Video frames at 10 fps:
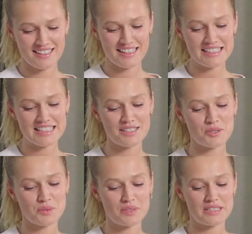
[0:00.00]
Any
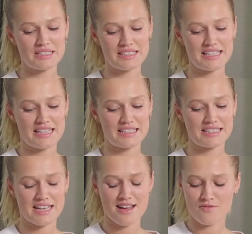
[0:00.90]
tattoos? Yes,
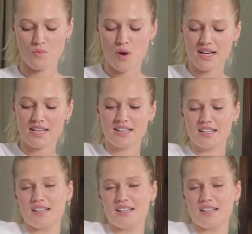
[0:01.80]
I have one.